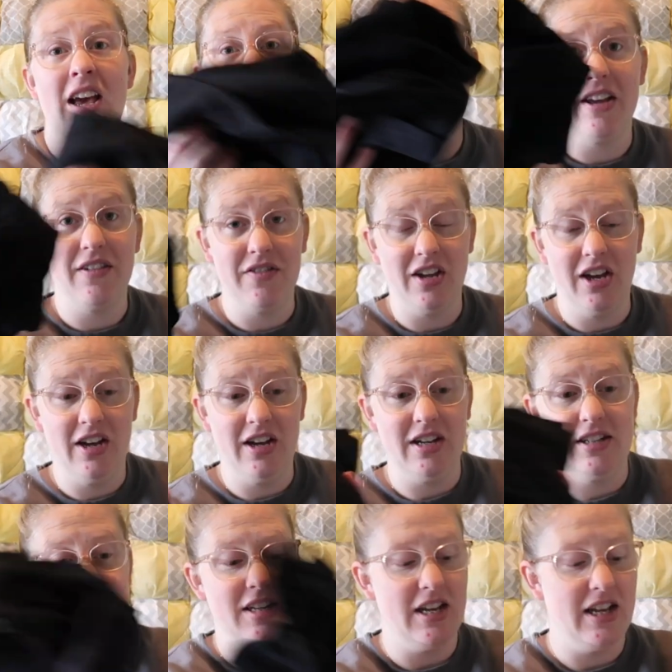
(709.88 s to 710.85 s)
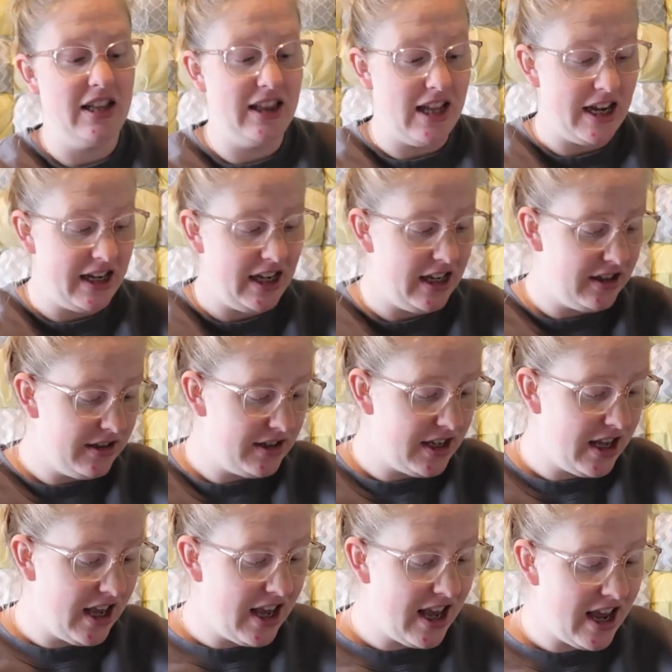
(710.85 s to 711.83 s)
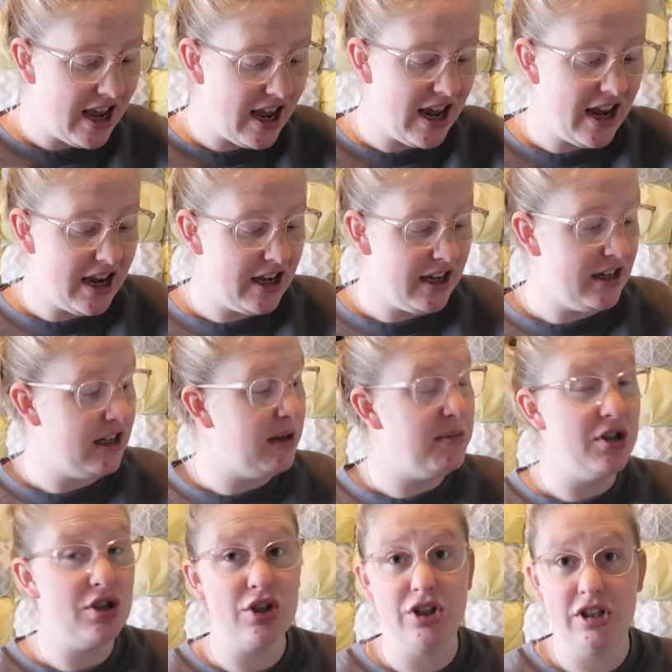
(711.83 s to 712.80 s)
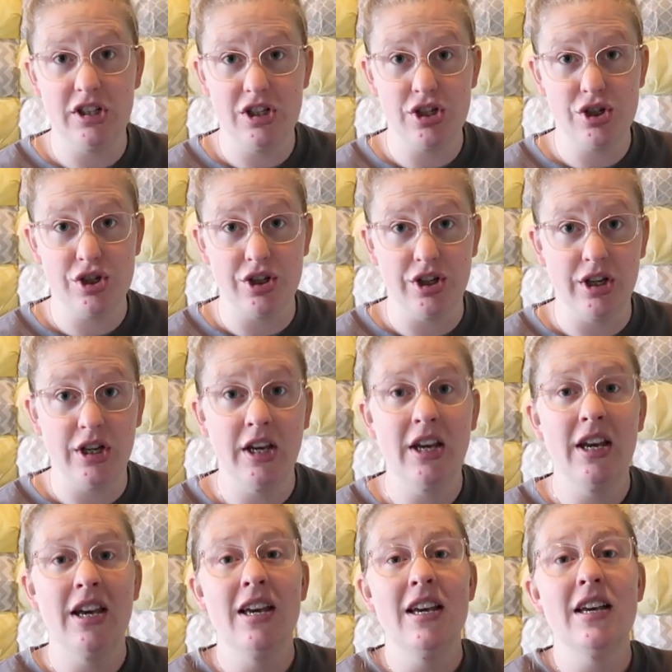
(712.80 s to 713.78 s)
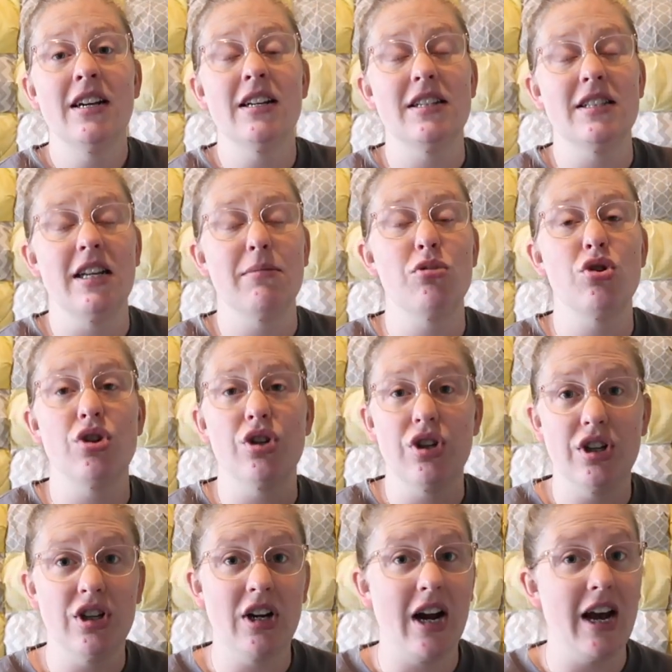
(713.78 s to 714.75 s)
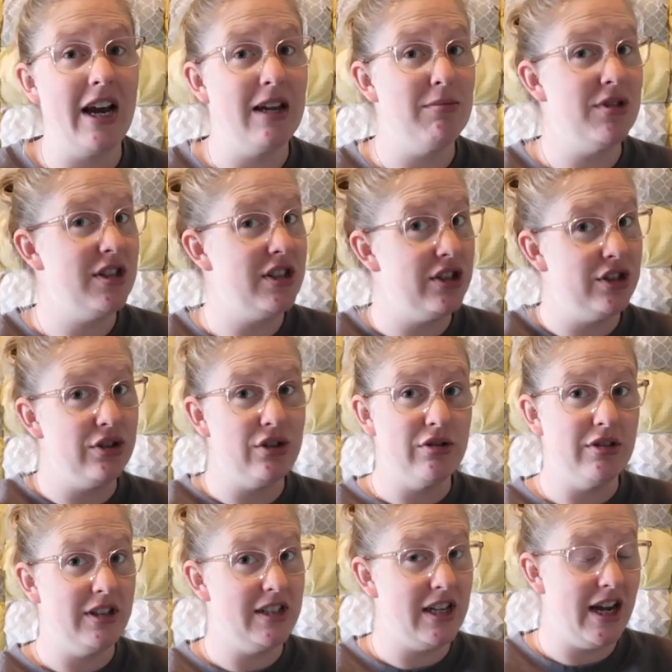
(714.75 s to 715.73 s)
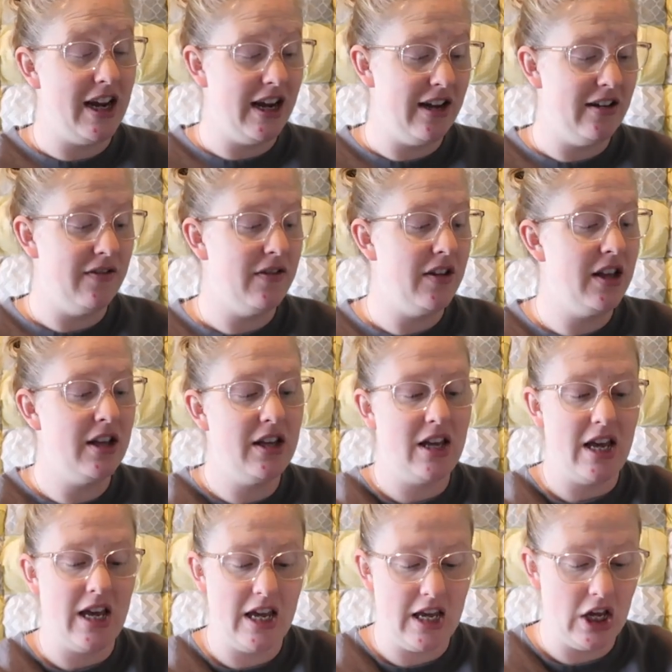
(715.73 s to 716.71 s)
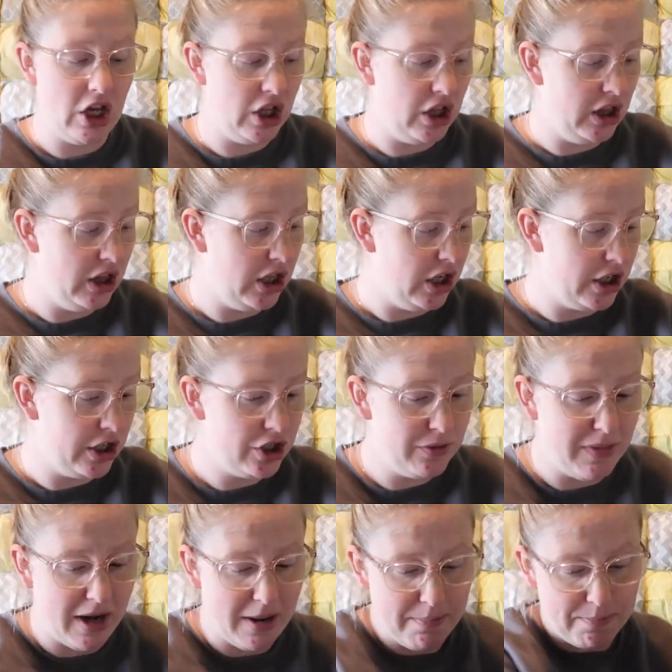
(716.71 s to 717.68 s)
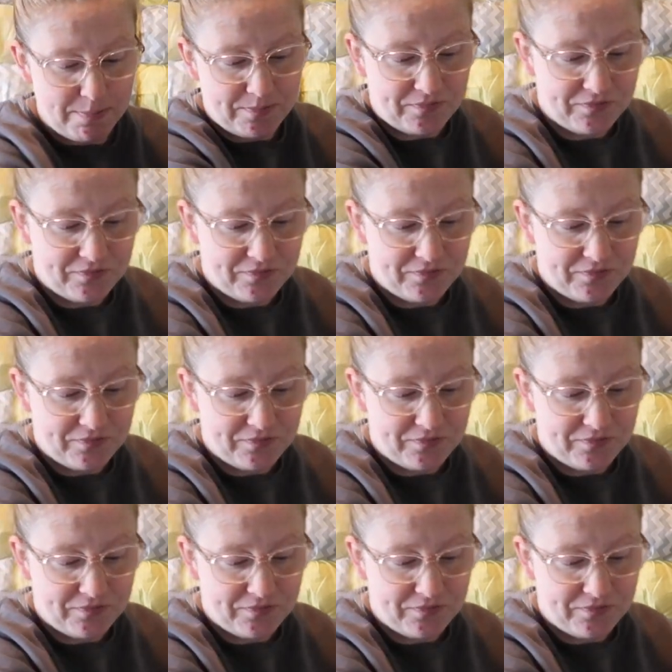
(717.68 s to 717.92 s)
I've got leggings and a maternity shirt because I'm sure I am still going to have a large bump.